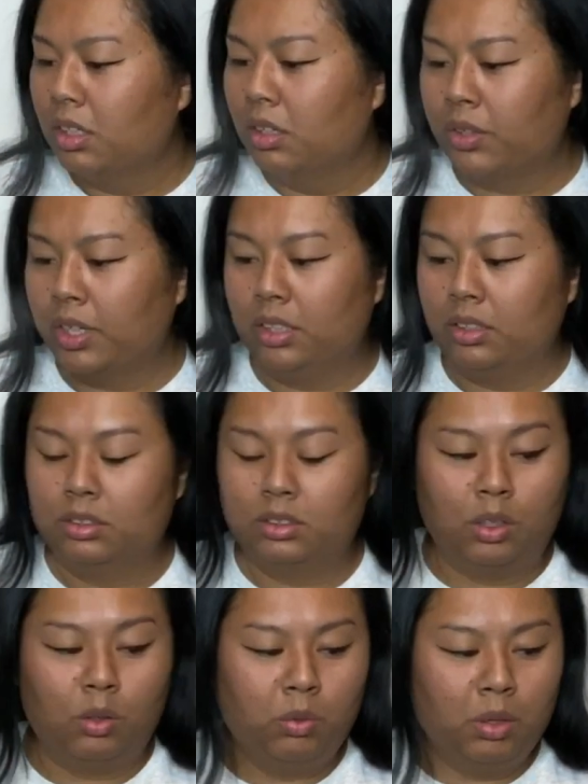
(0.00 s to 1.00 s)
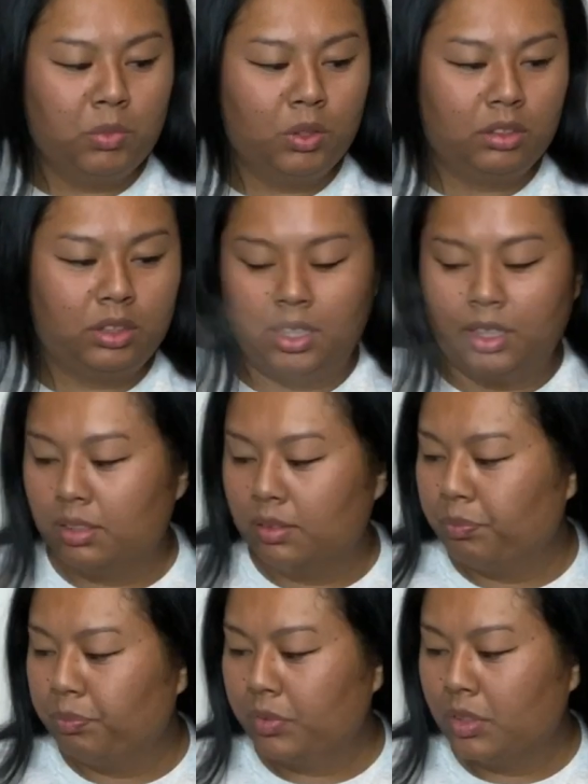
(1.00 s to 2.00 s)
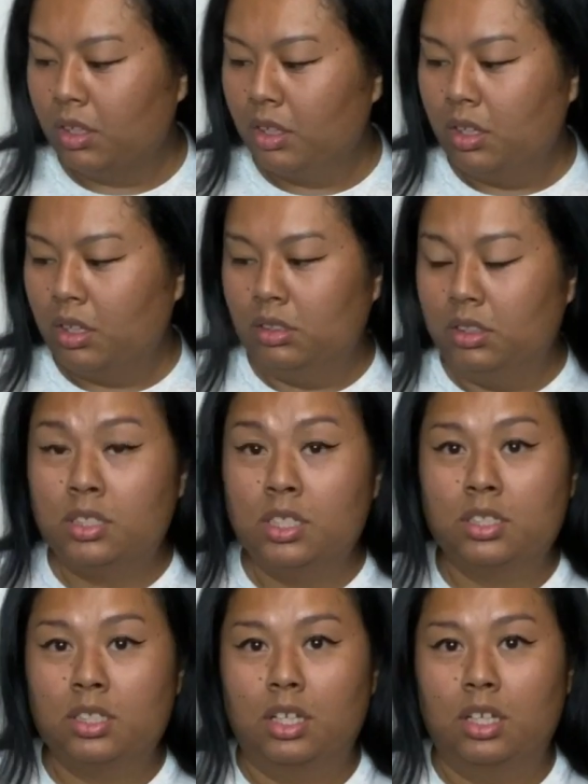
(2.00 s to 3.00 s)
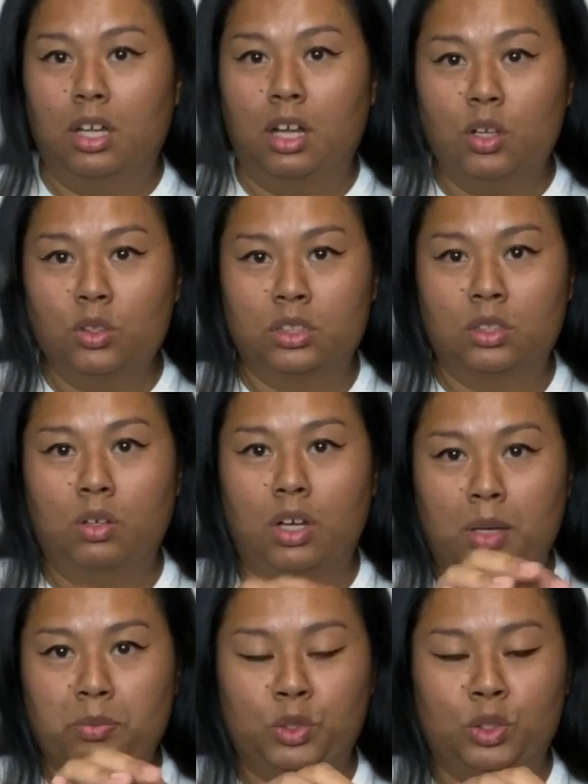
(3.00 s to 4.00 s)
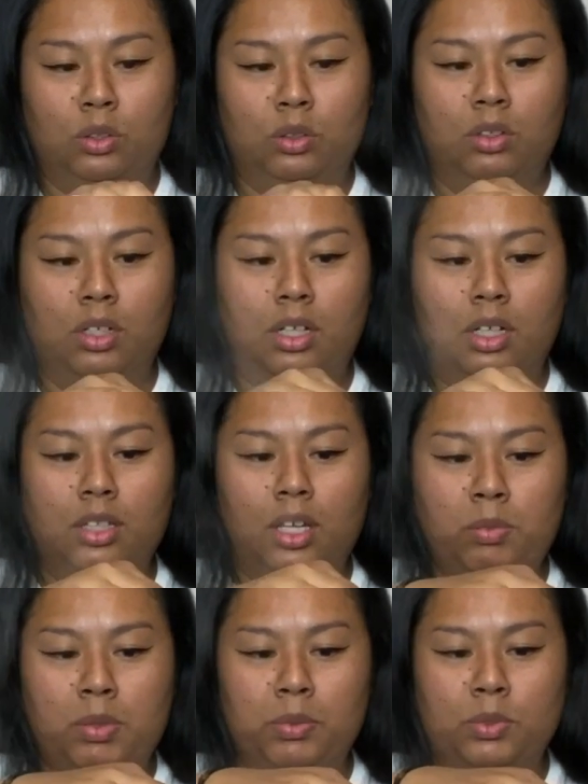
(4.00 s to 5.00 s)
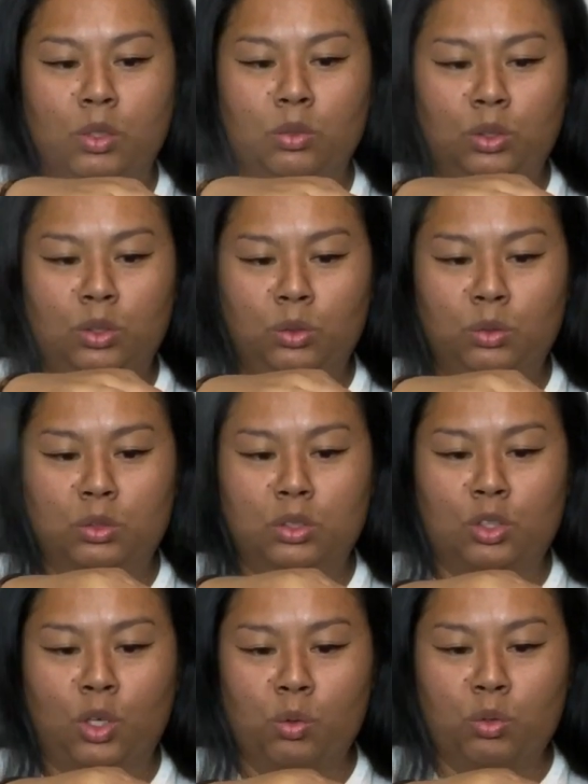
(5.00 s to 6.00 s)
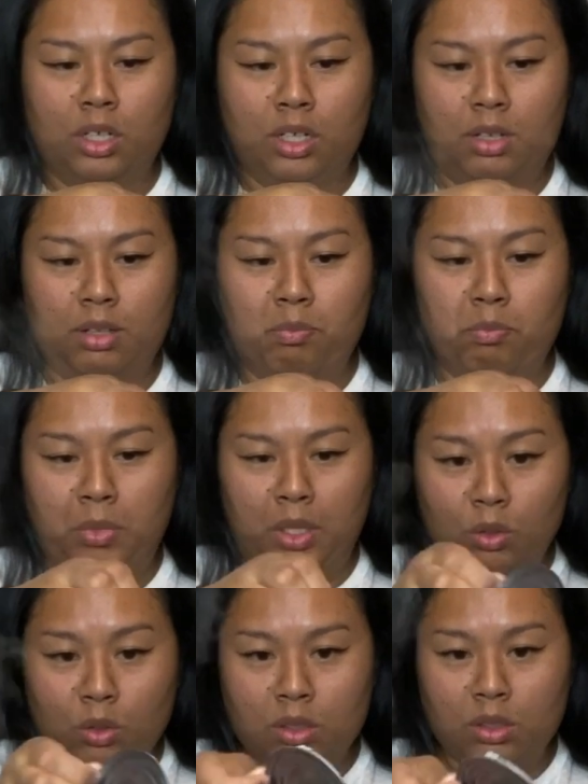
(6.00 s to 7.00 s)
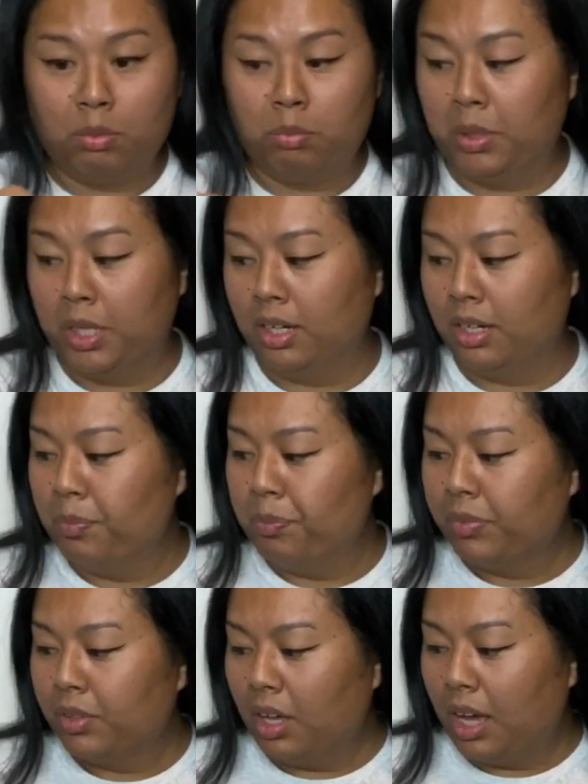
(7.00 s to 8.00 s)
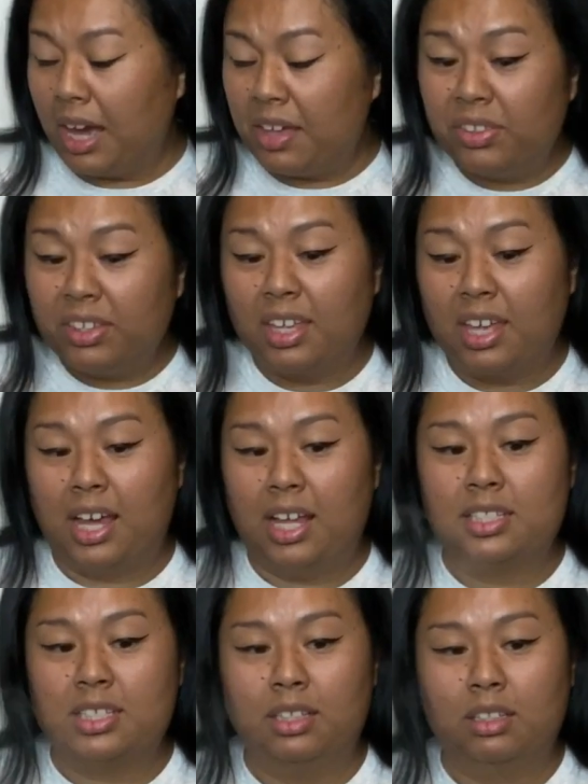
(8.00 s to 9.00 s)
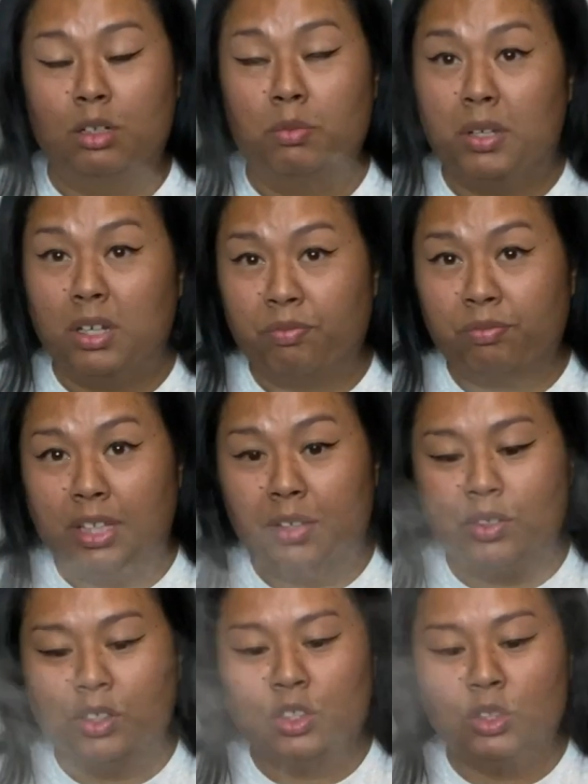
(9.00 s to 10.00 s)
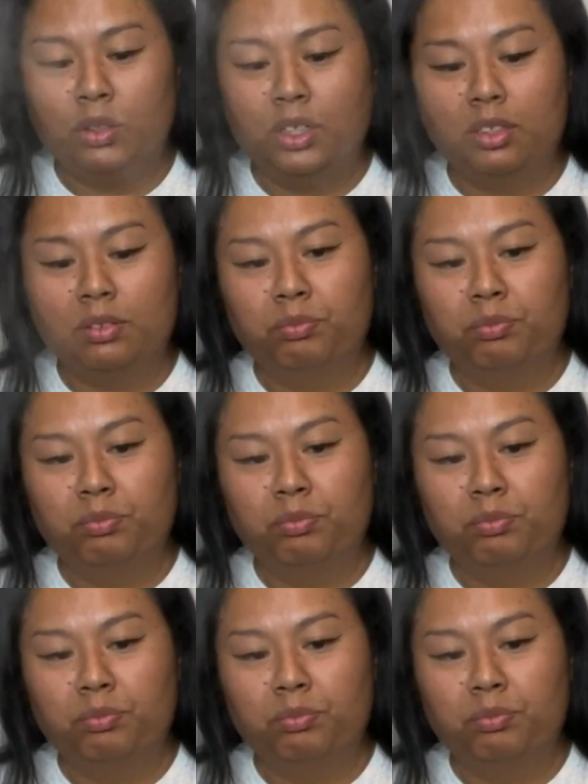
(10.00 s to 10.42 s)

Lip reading: Okay, so one more thing. This is also optional. A lot of people don't use coconut milk, but I think it adds a little bit of flavor to it.